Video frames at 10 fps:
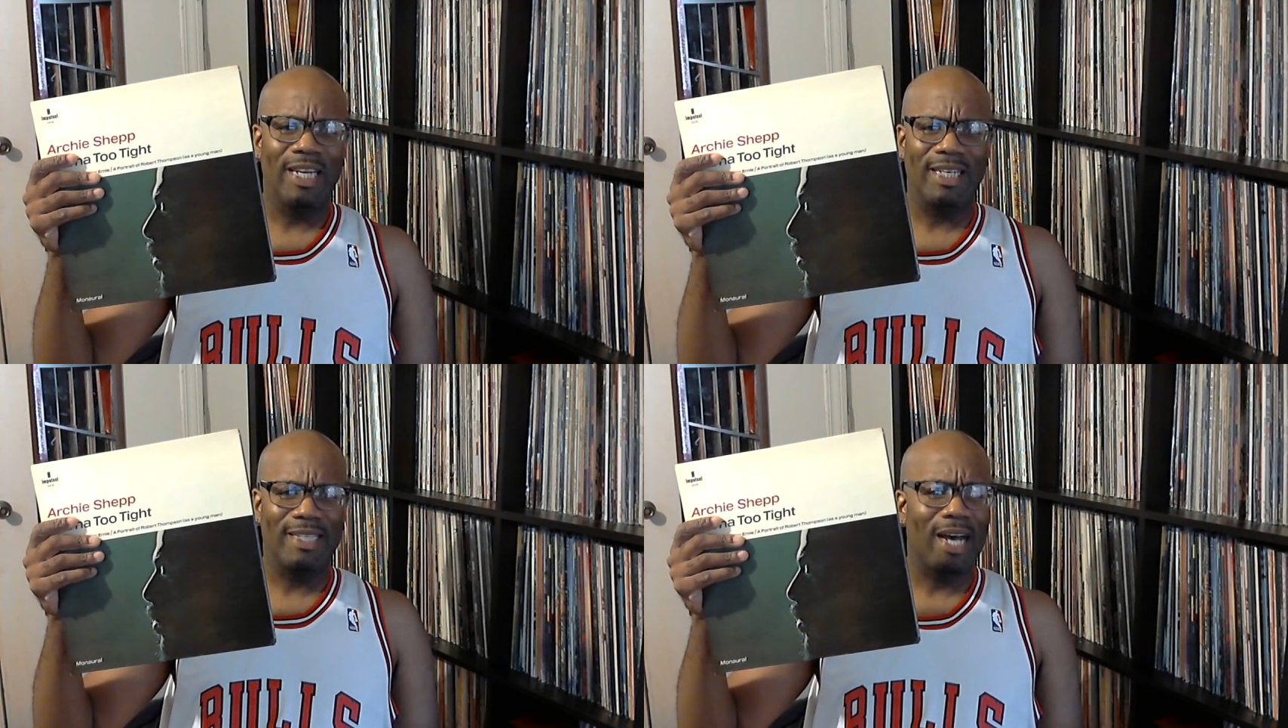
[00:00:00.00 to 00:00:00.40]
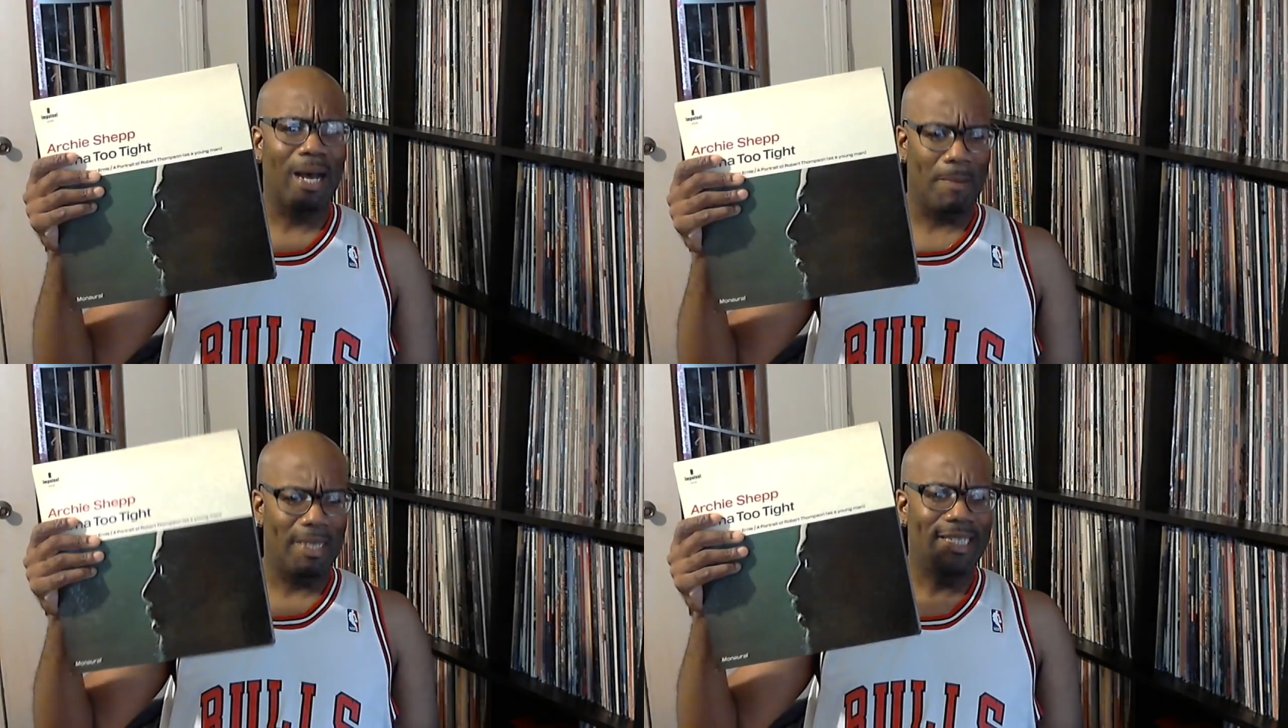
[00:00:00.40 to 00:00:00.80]

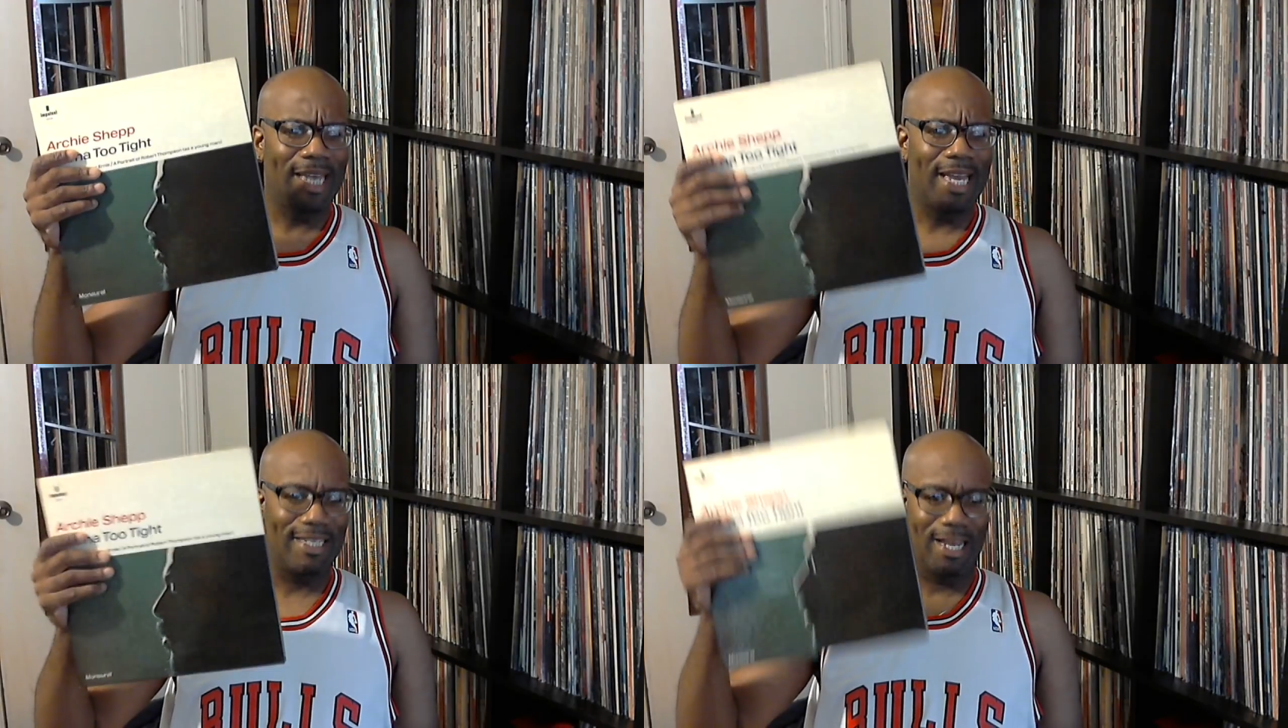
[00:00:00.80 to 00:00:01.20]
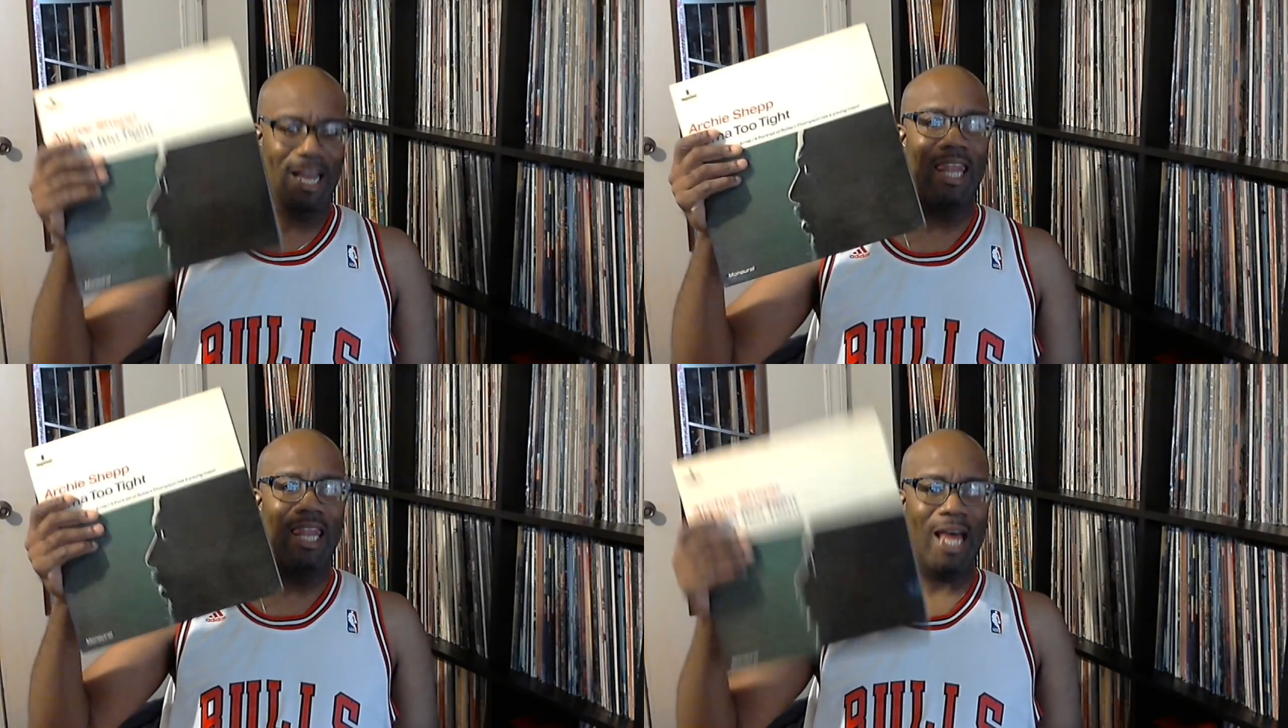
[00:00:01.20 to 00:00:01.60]
Top, it takes a
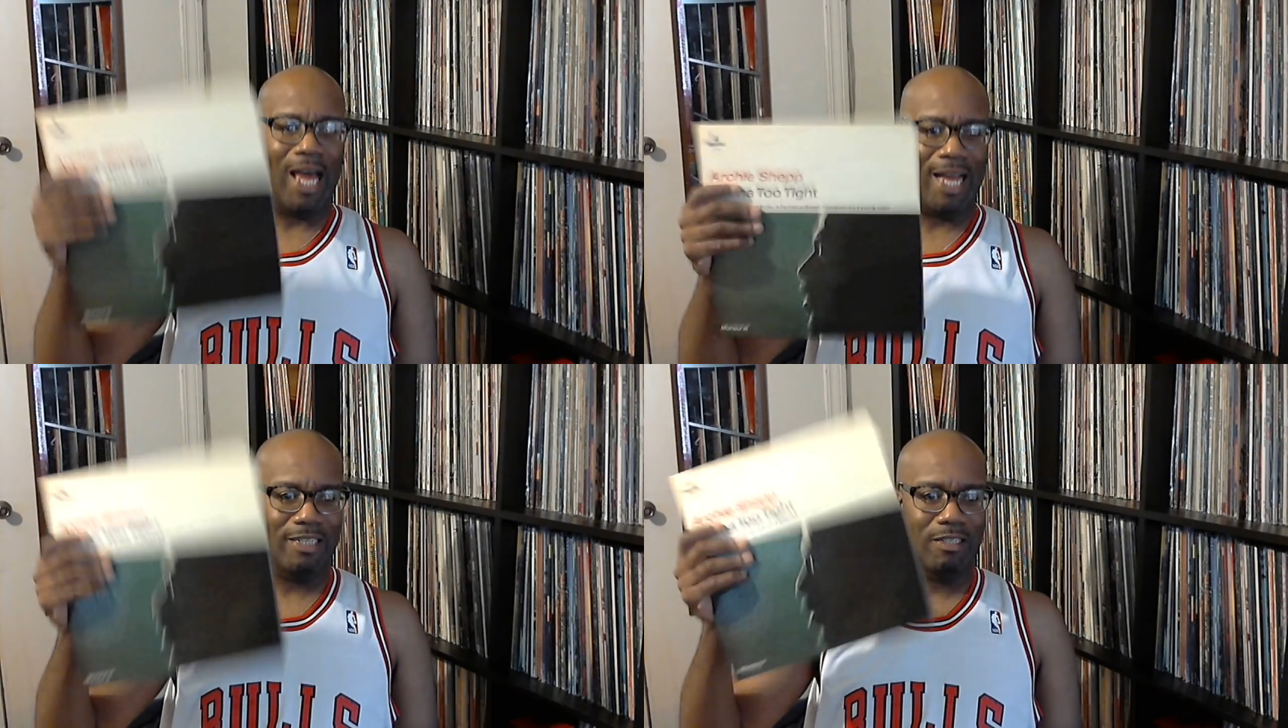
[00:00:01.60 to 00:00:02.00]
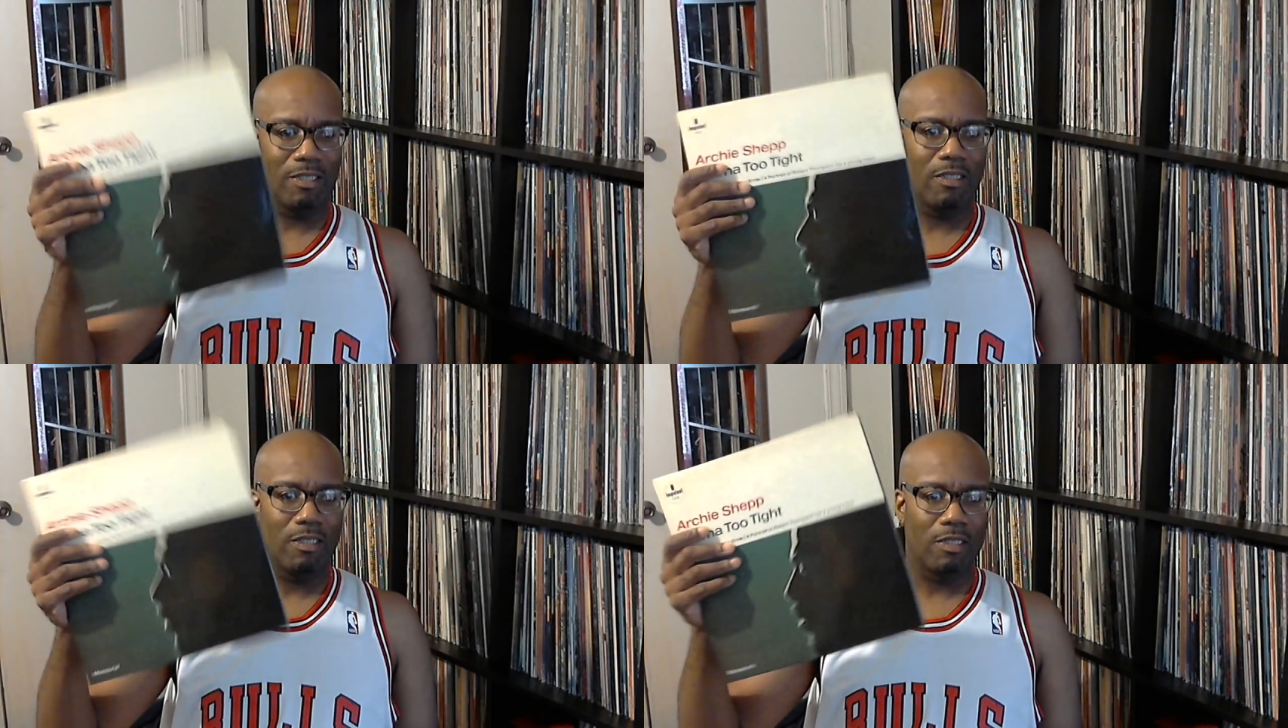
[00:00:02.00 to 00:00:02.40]
lot
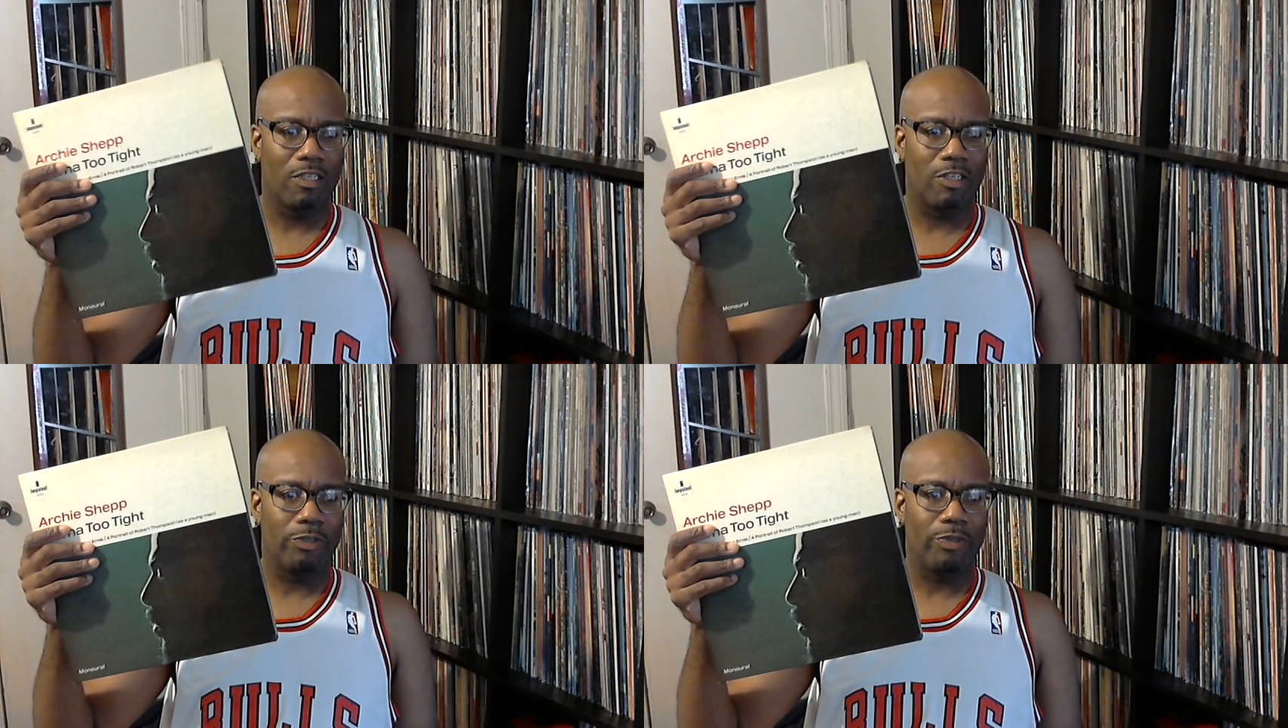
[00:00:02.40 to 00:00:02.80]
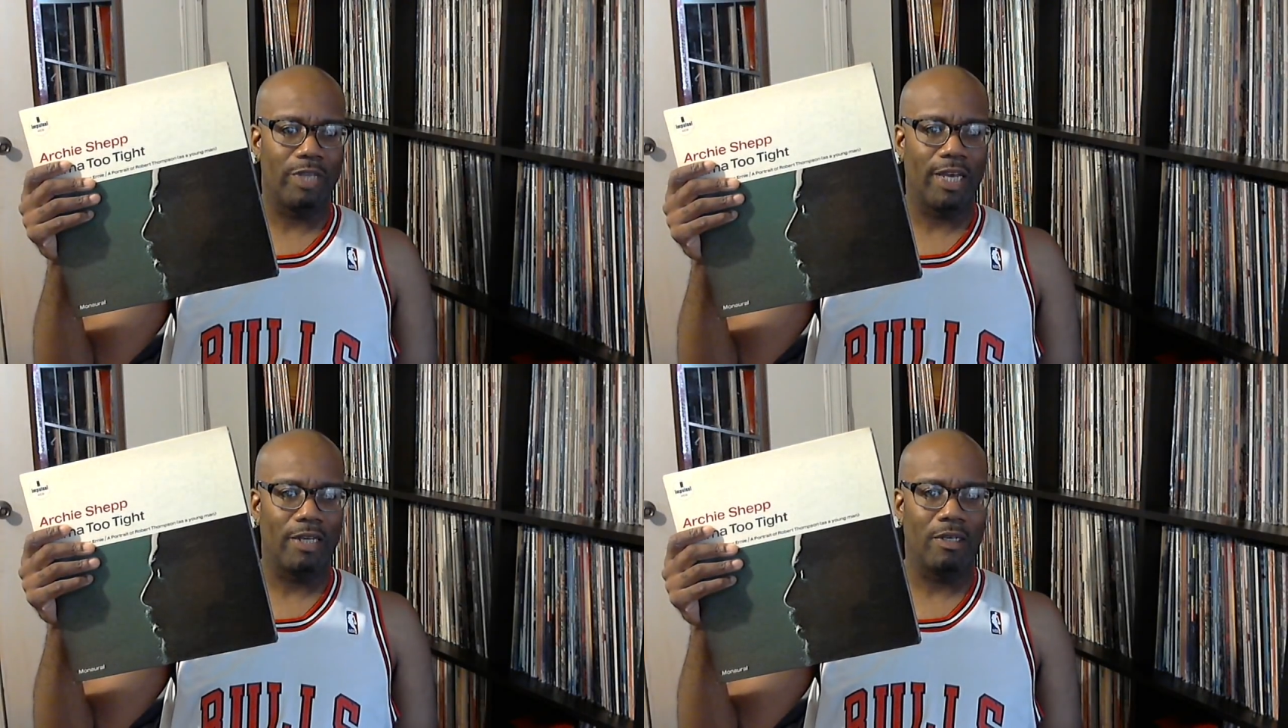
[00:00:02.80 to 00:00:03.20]
to do that.